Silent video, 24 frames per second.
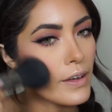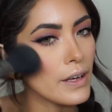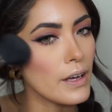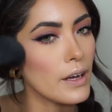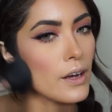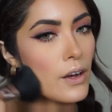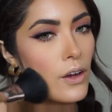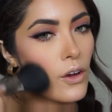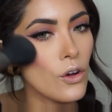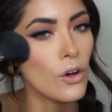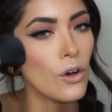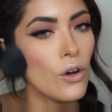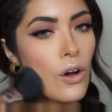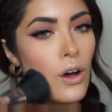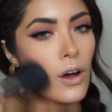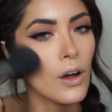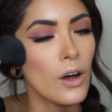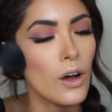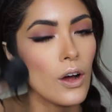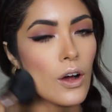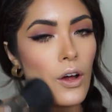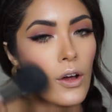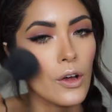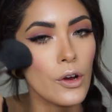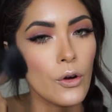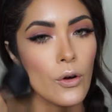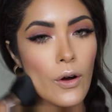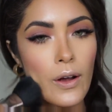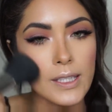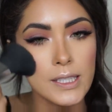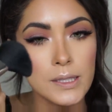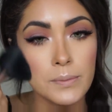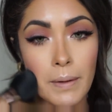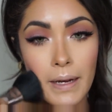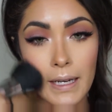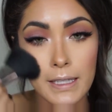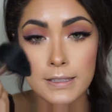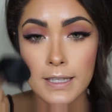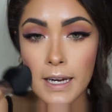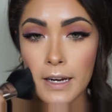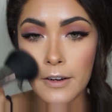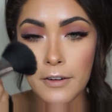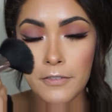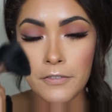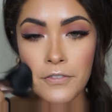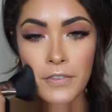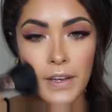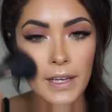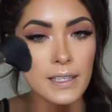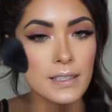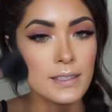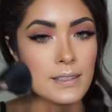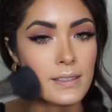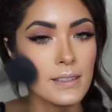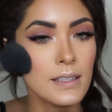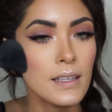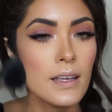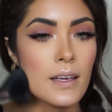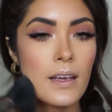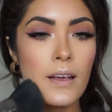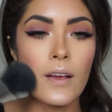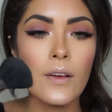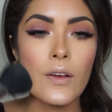it across my entire face.